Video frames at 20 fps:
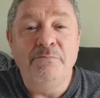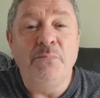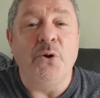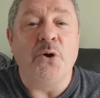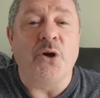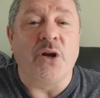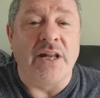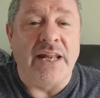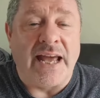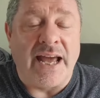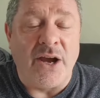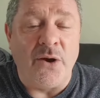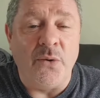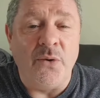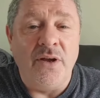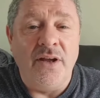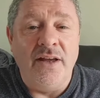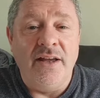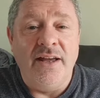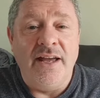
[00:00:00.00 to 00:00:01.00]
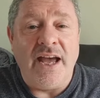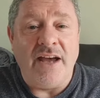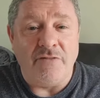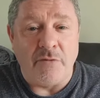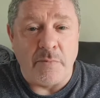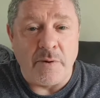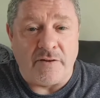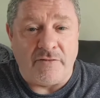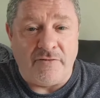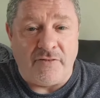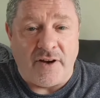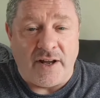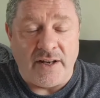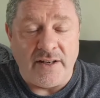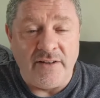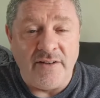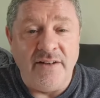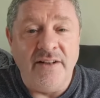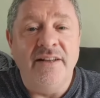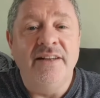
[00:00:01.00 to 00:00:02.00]
Book it now, have a bit of
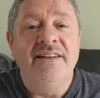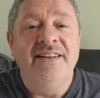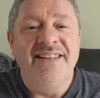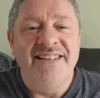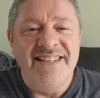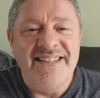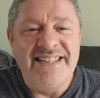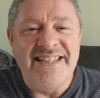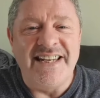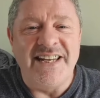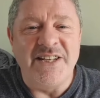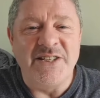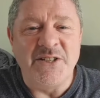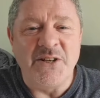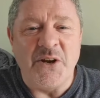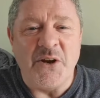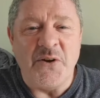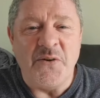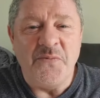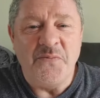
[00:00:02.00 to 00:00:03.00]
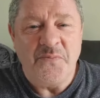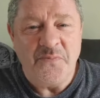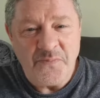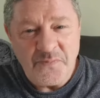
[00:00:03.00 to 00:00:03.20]
fun. See you soon.